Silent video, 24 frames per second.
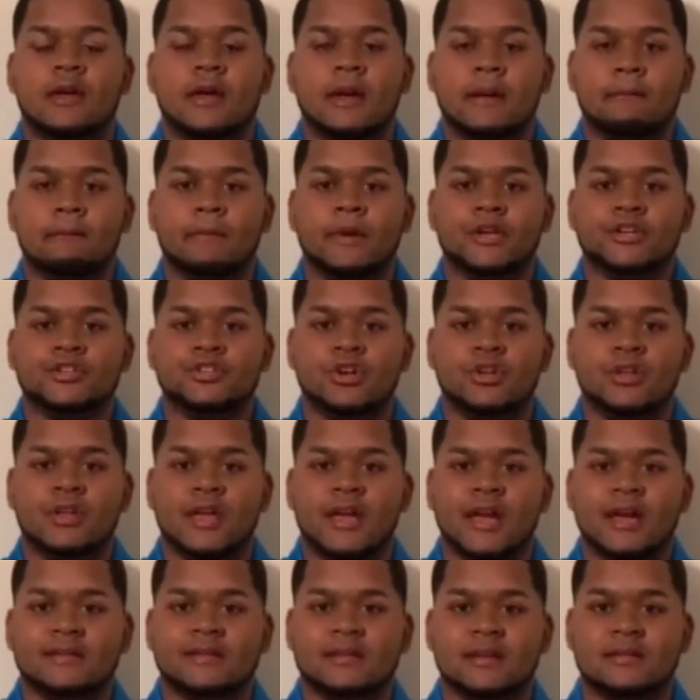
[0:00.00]
Make sure you
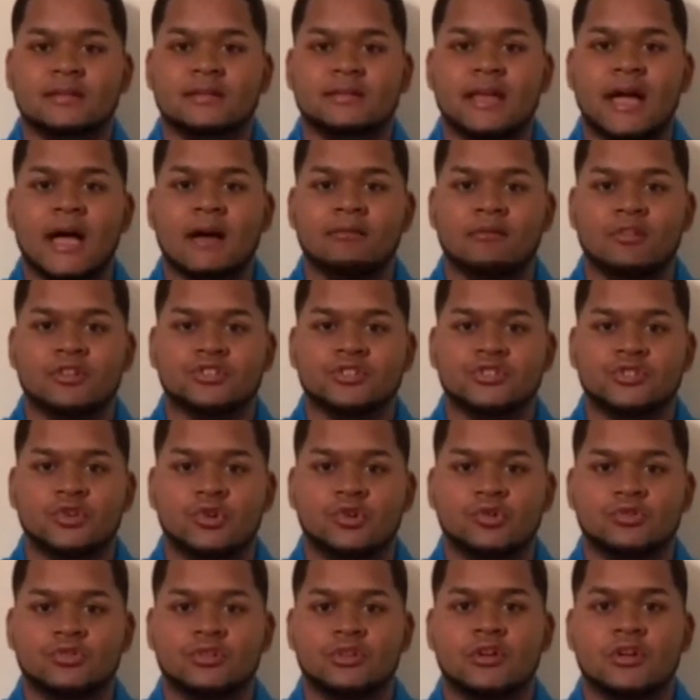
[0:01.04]
guys establish
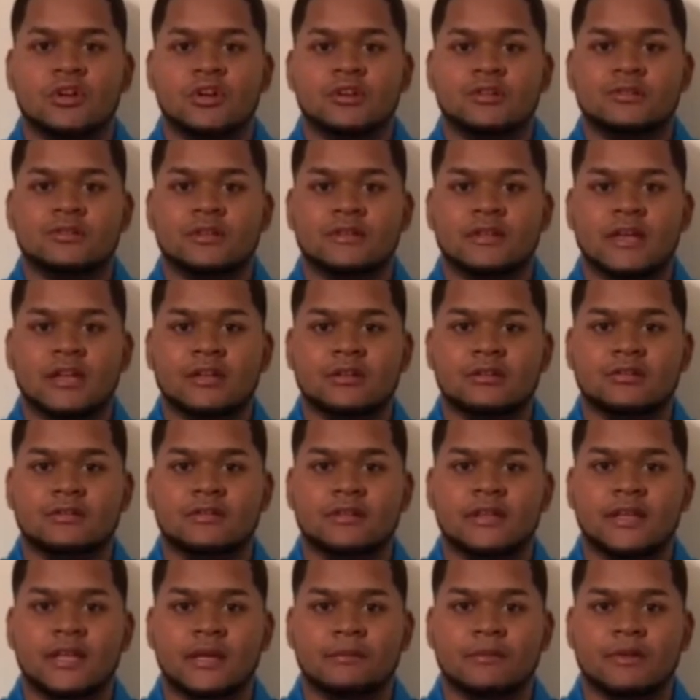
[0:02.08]
those so that your
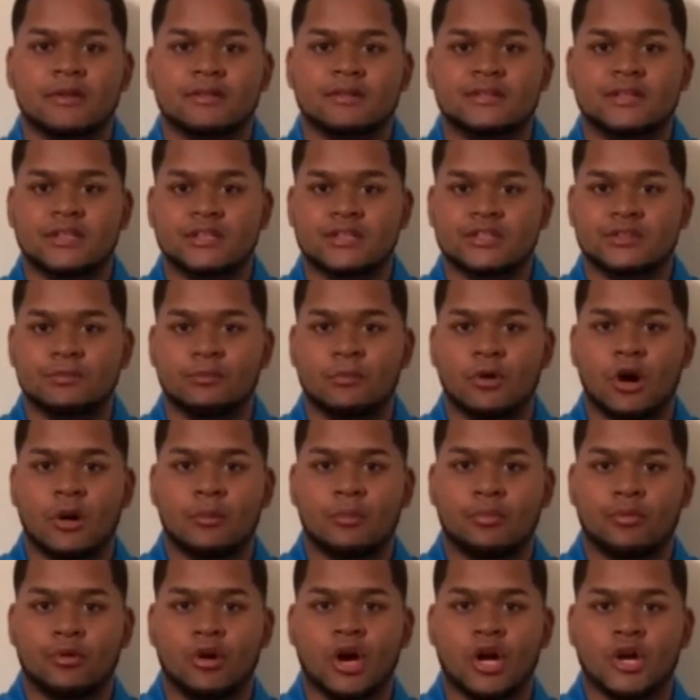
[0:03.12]
team can see small
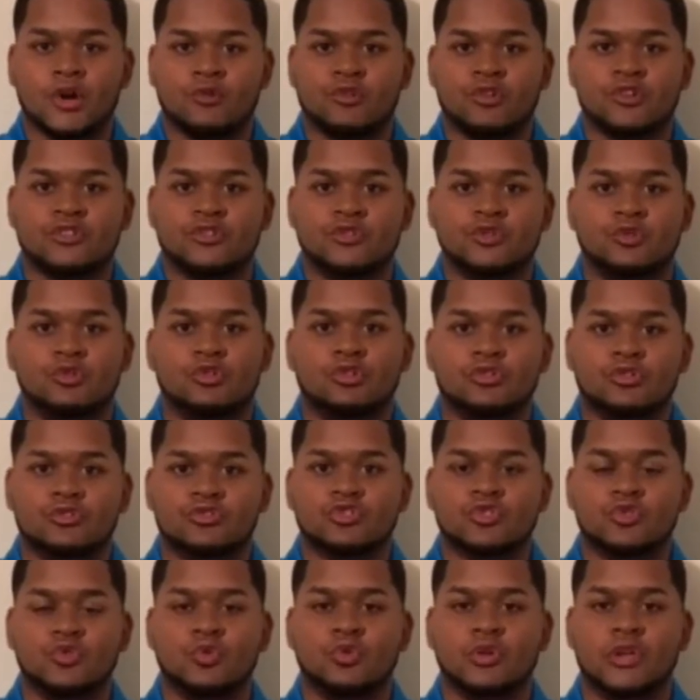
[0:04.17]
progress during the
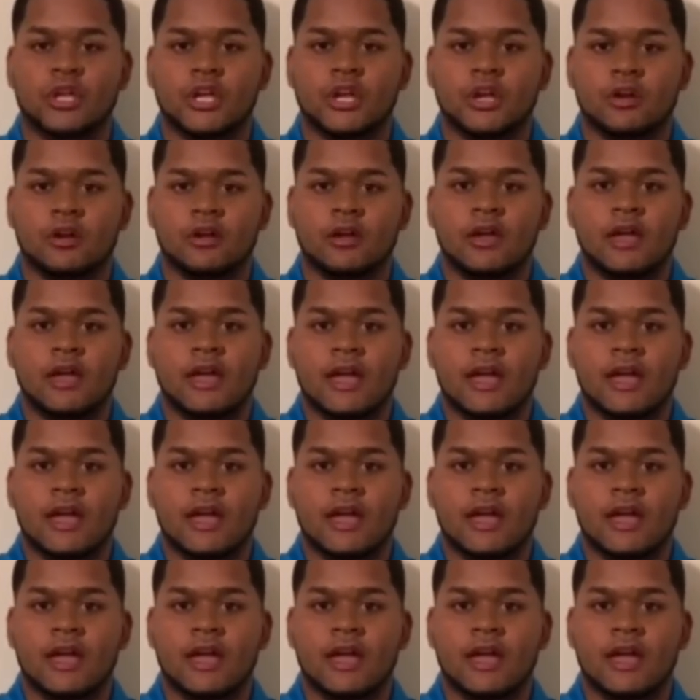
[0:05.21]
school year,